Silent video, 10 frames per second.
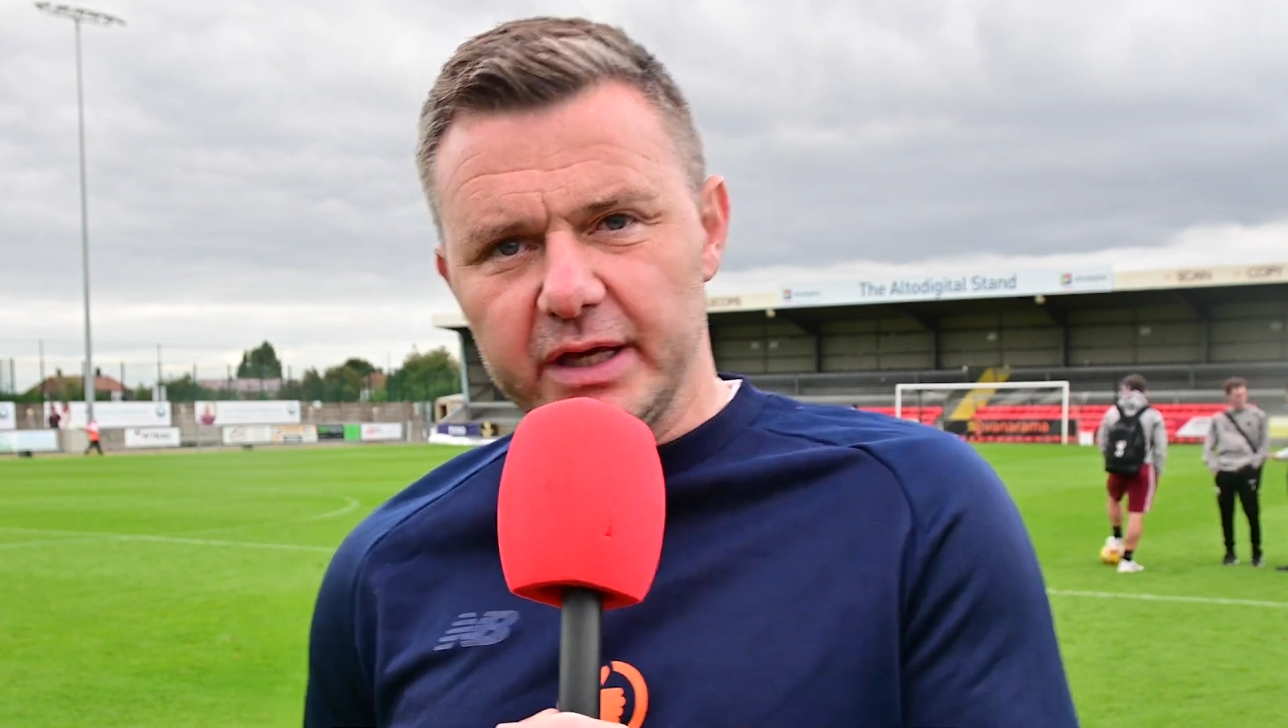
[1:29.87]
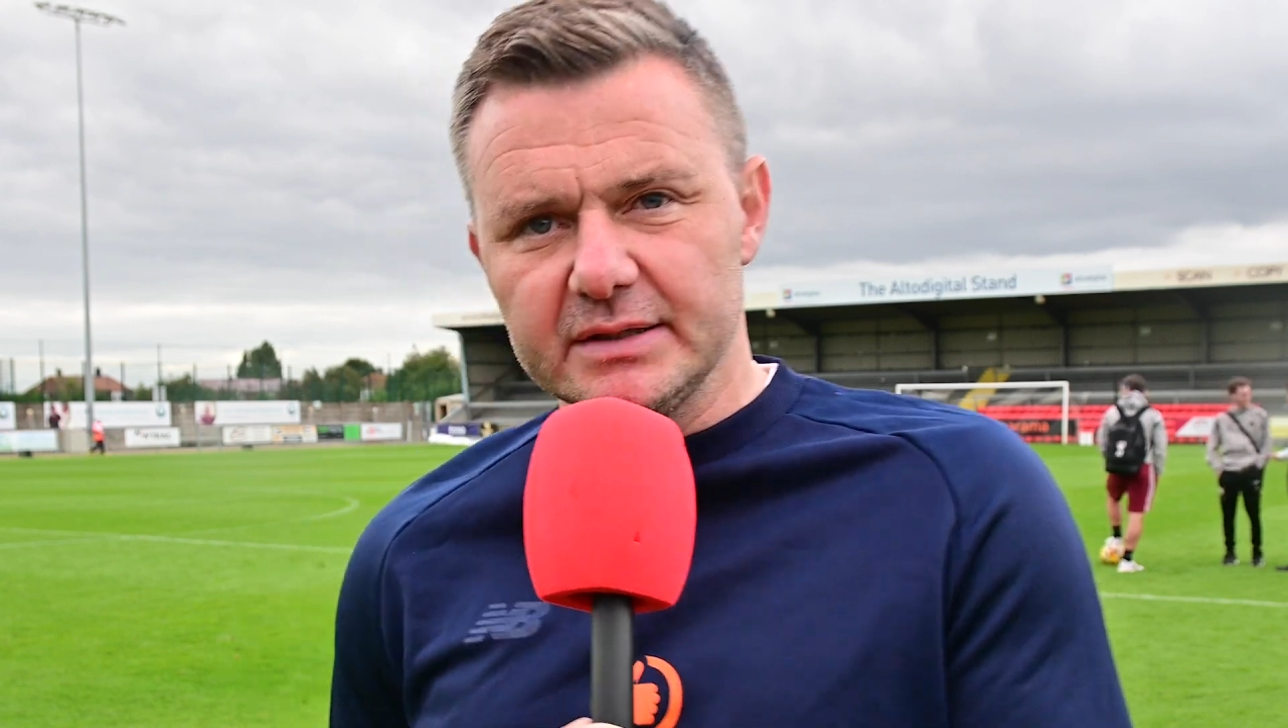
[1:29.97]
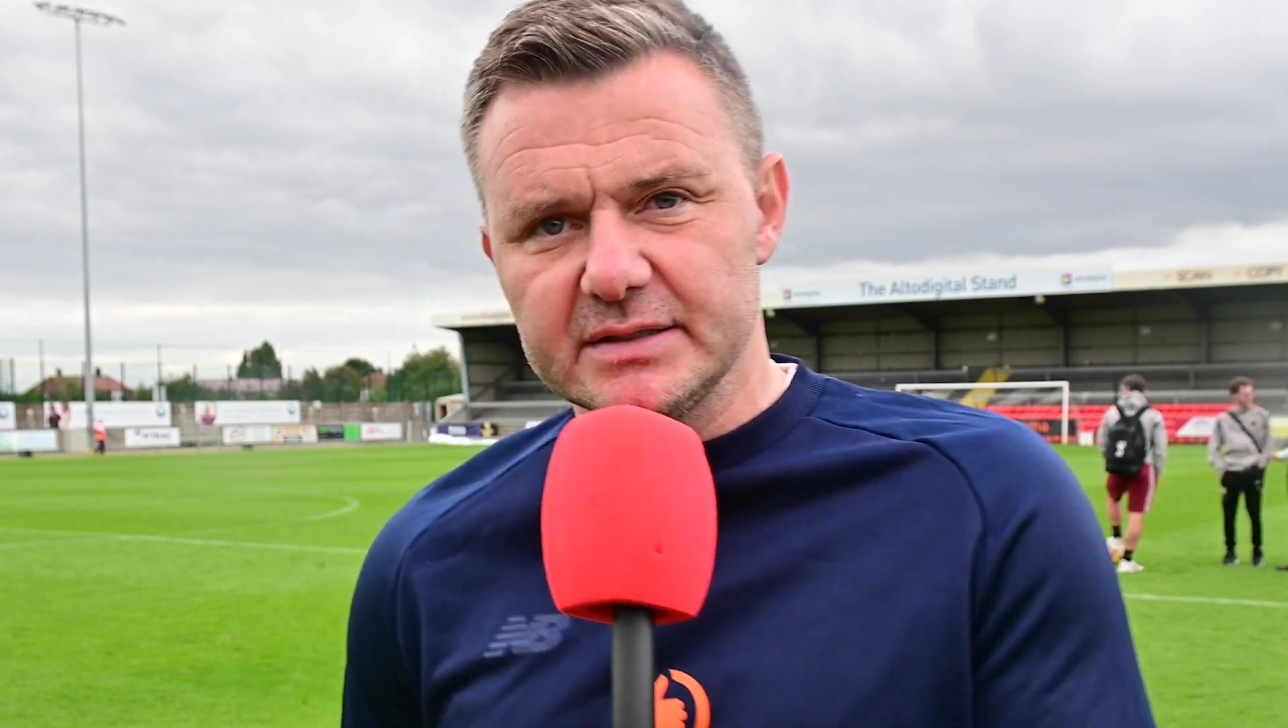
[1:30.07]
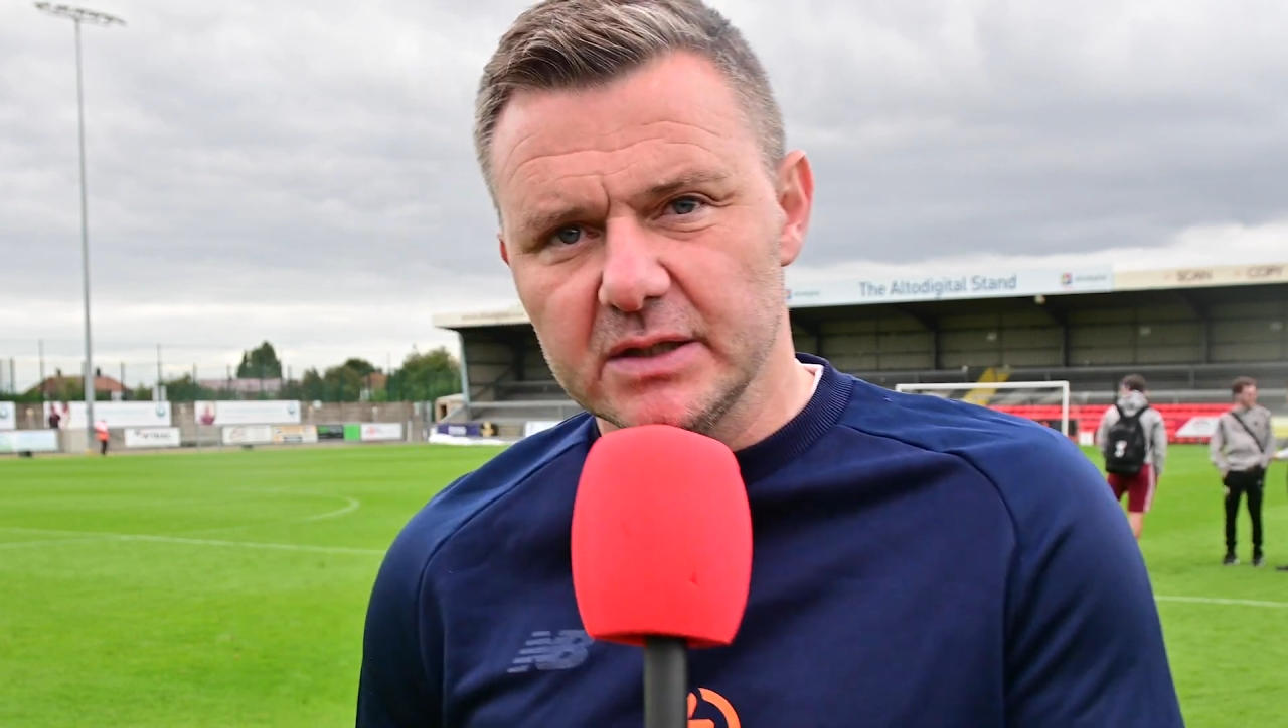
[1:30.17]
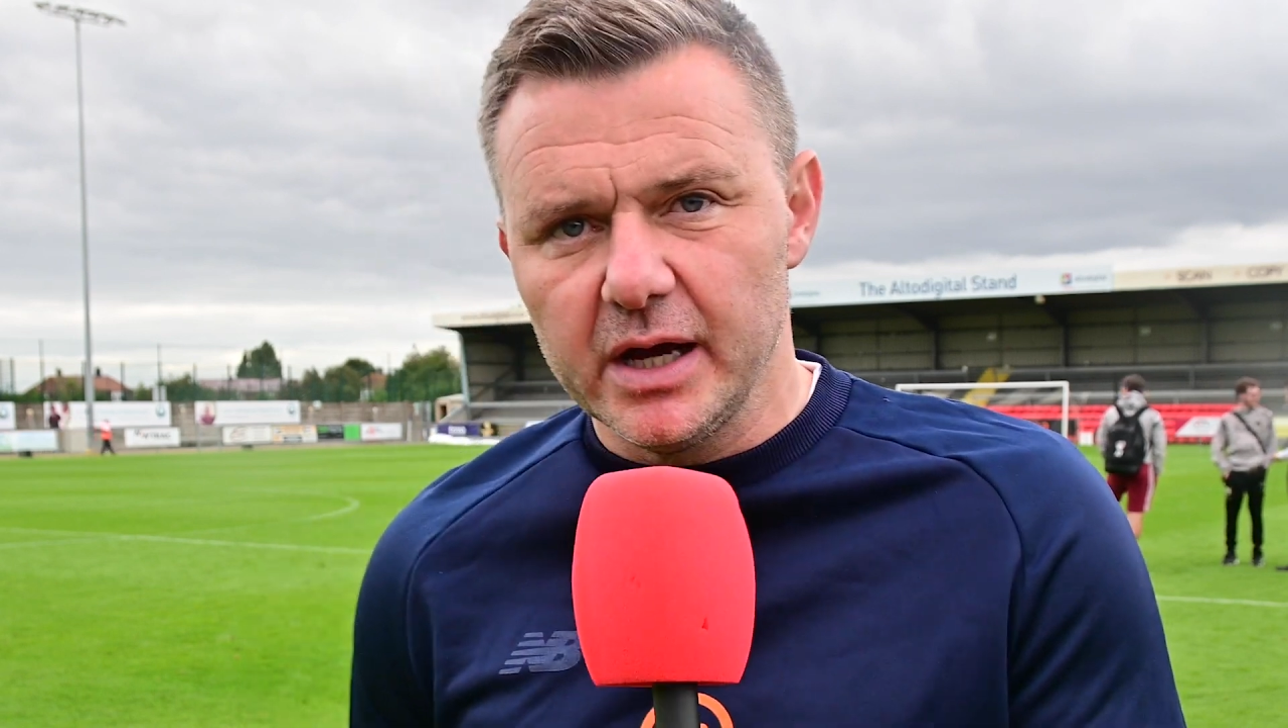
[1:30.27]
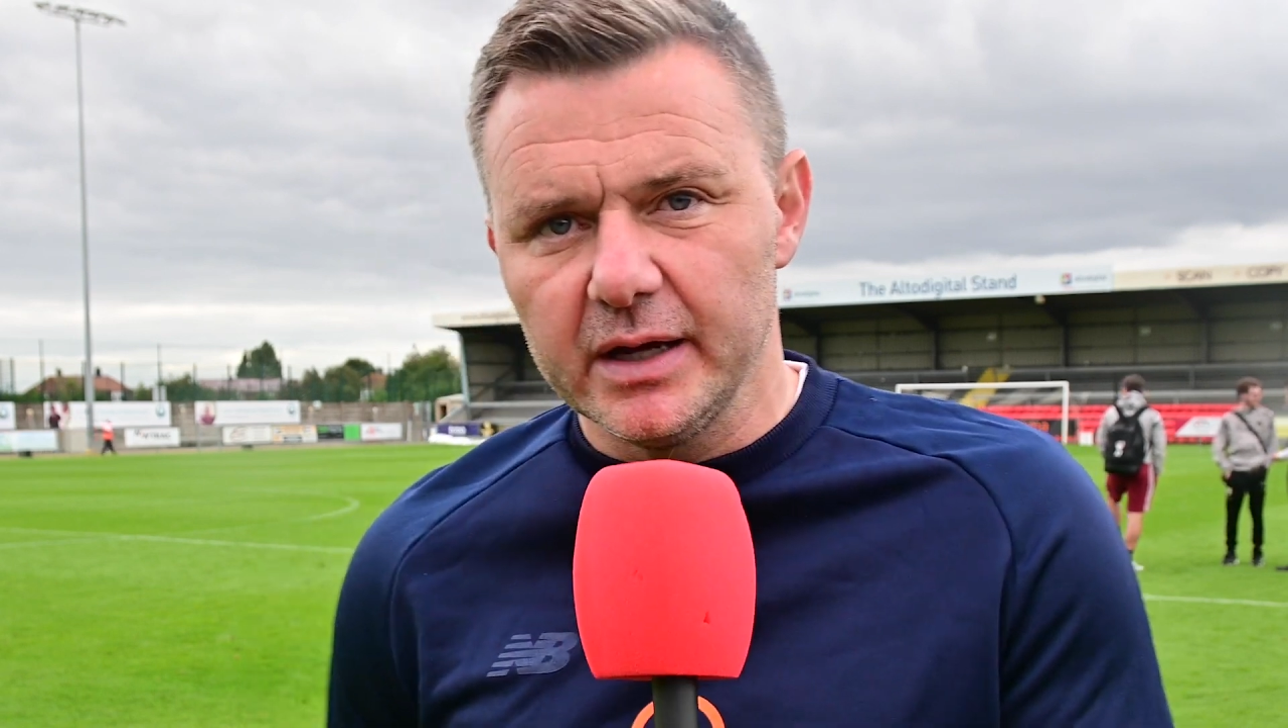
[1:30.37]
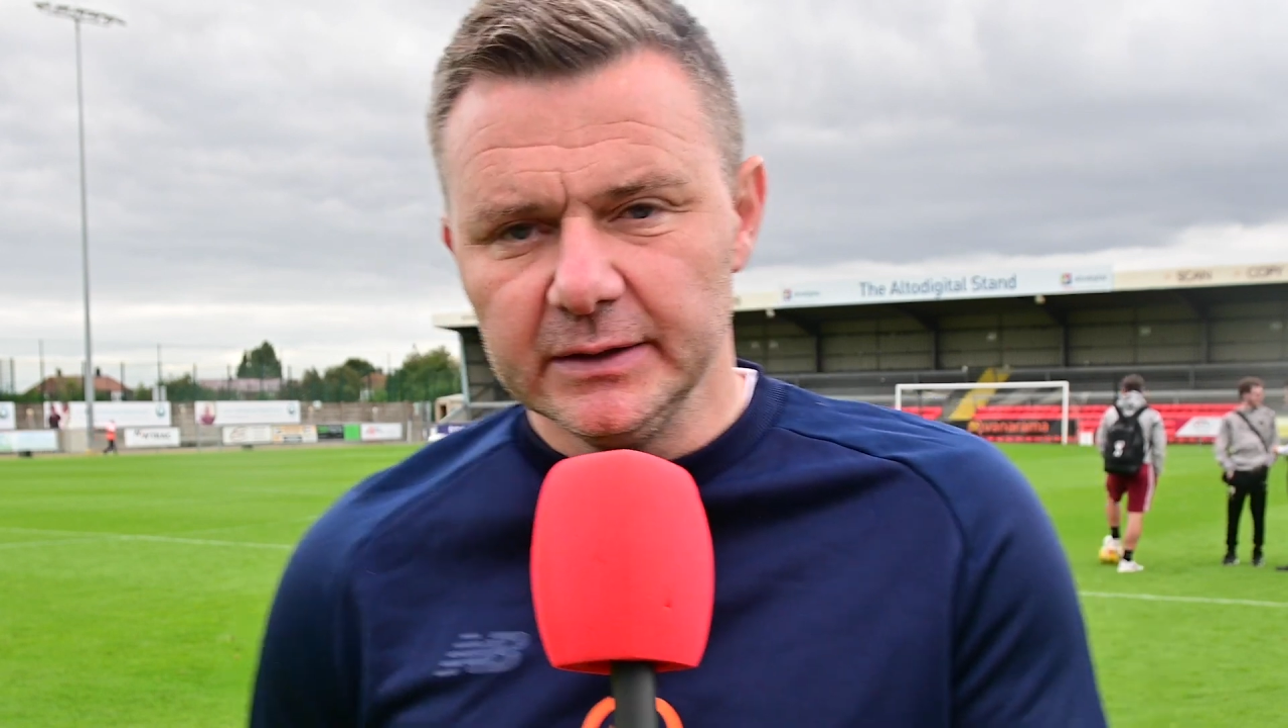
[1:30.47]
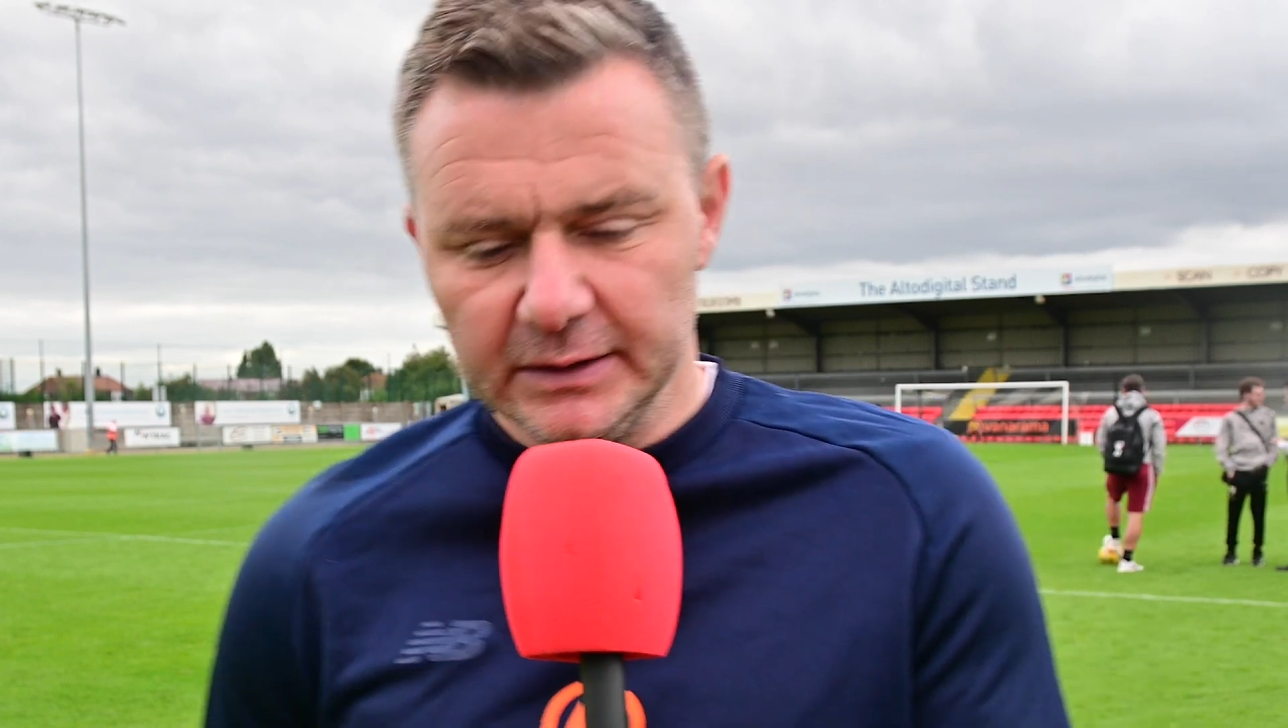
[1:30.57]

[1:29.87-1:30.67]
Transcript: at it tonight